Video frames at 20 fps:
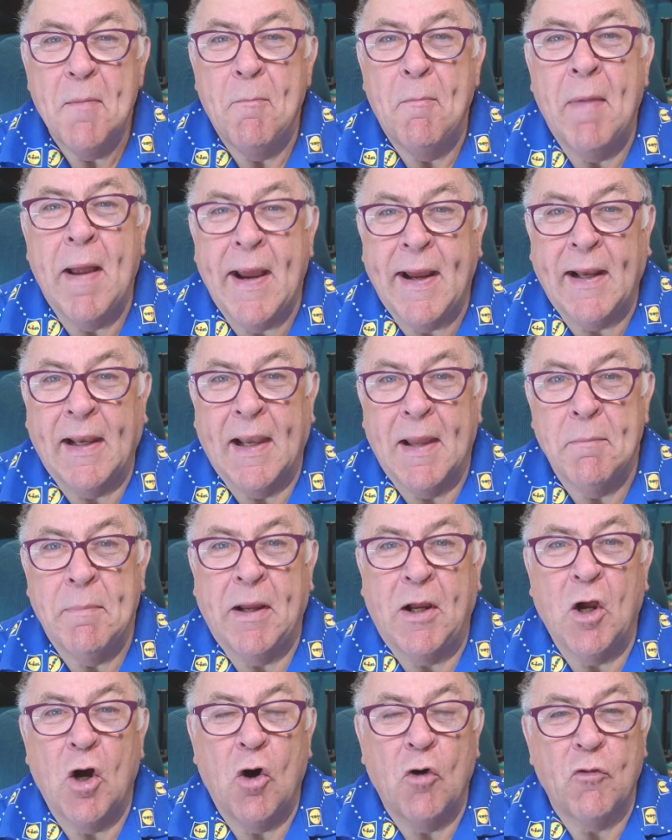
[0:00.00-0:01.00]
mainly
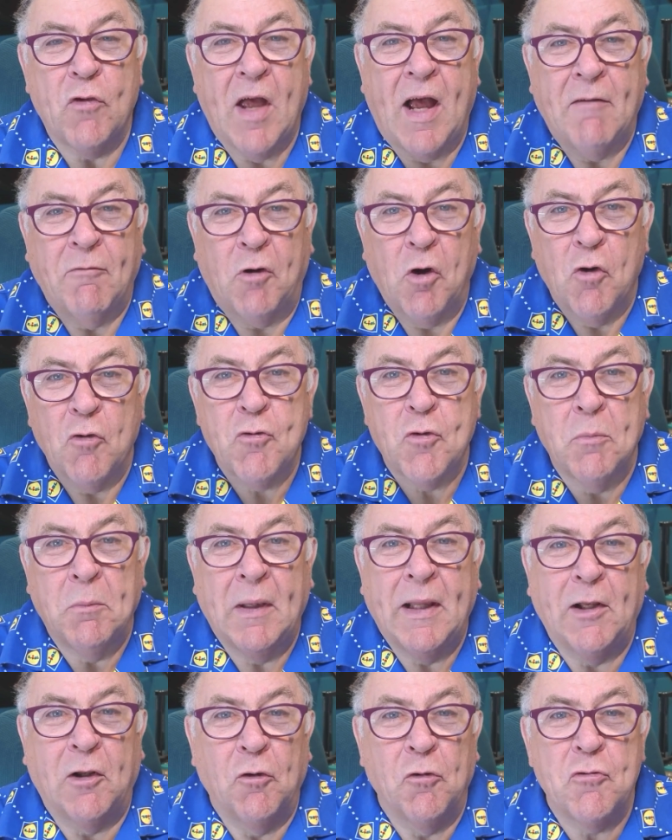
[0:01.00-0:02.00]
because I've got
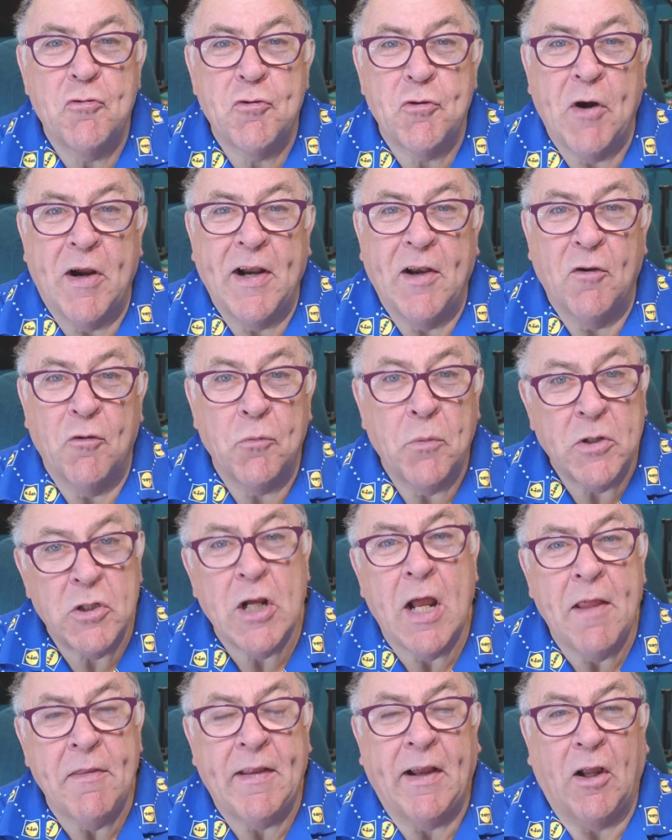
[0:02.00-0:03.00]
some Lidl's trainers,
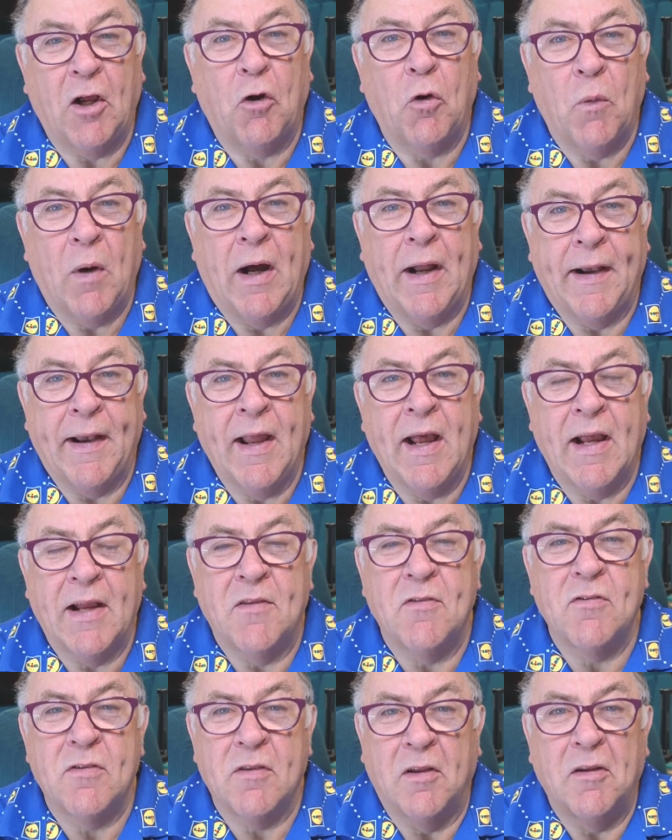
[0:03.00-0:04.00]
which I think are quite
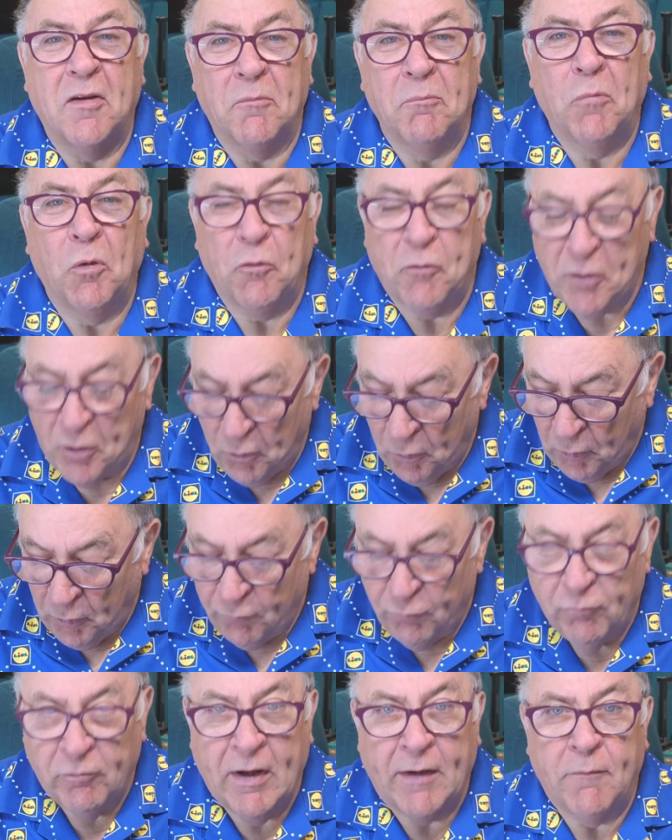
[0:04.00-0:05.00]
nice,
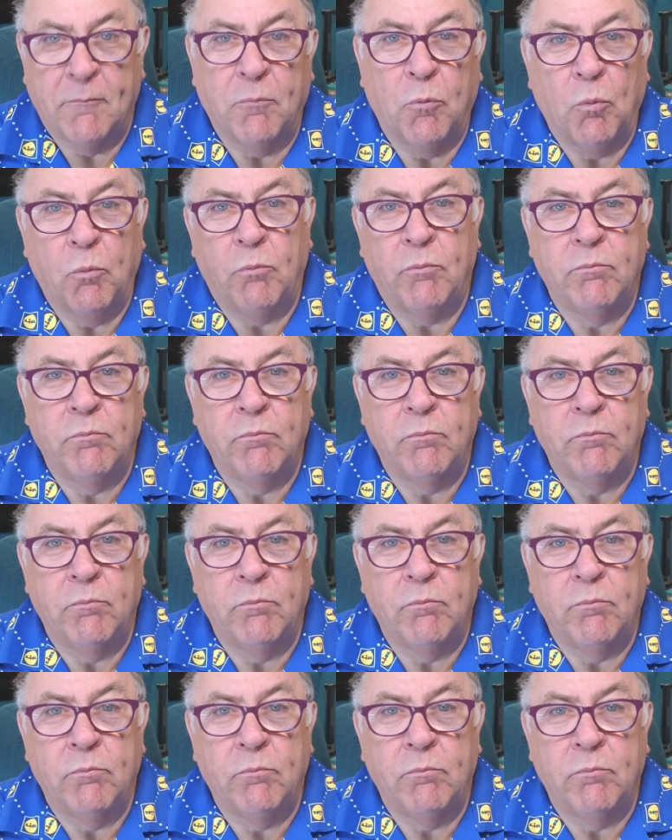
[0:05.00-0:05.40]
multicoloured red,